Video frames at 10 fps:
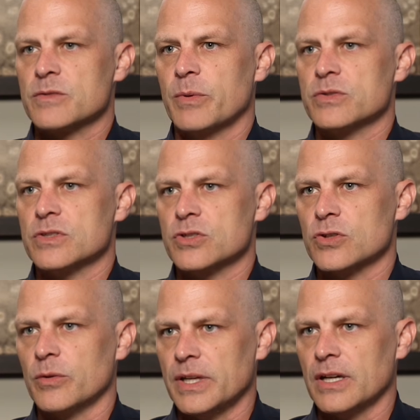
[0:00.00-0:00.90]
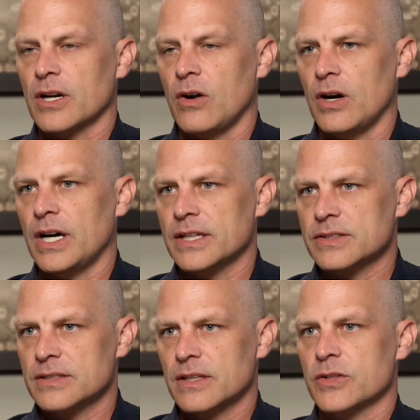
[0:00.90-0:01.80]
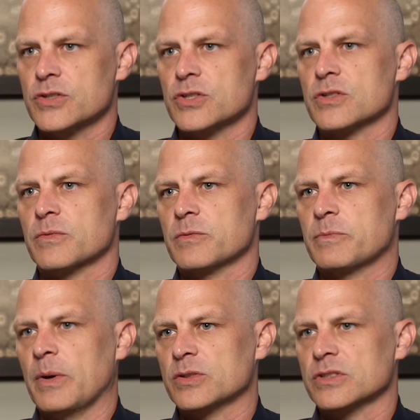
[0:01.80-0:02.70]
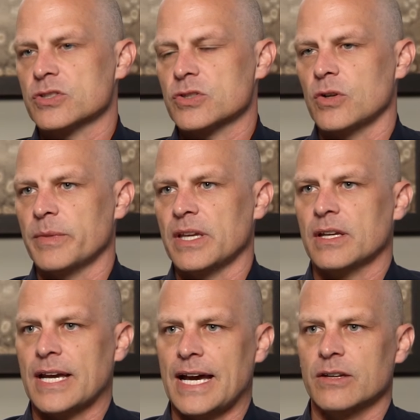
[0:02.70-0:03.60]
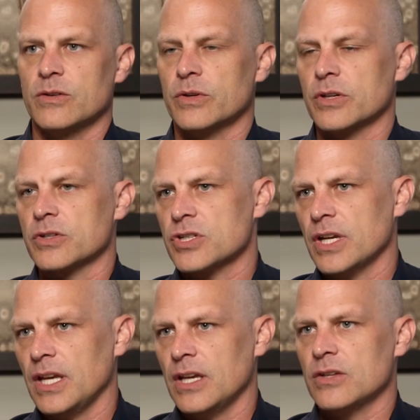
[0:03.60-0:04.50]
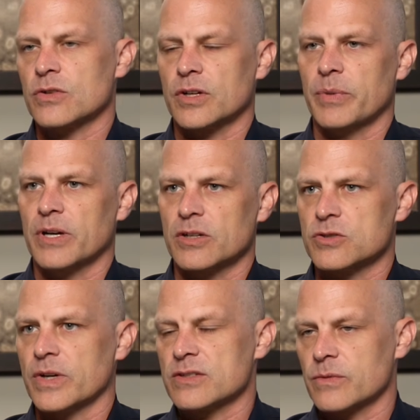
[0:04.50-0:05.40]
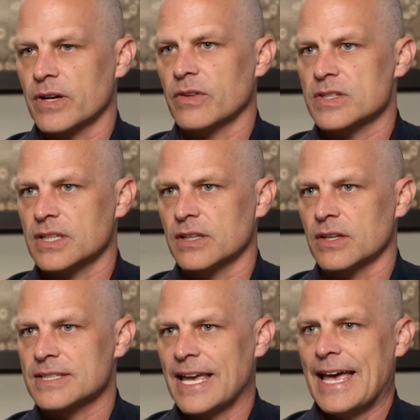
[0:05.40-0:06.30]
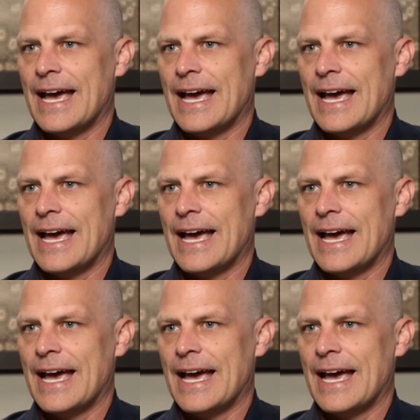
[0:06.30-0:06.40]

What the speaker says: supposed to show me a cause, this is supposed to show me continuity or change or compare and contrast, whatever the skill is.